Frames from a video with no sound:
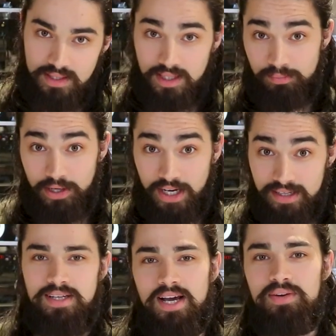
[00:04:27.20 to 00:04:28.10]

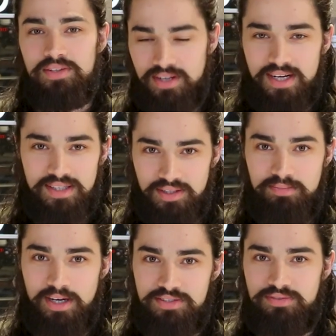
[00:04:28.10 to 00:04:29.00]
Comprende? Now, you're not gonna learn
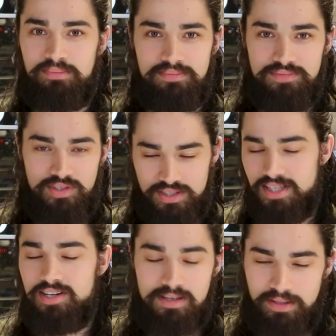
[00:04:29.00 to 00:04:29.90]
much from just
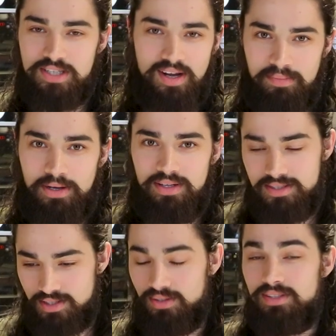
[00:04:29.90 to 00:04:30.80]
hearing me talk about it,
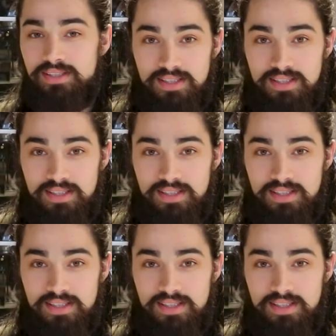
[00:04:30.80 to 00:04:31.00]
so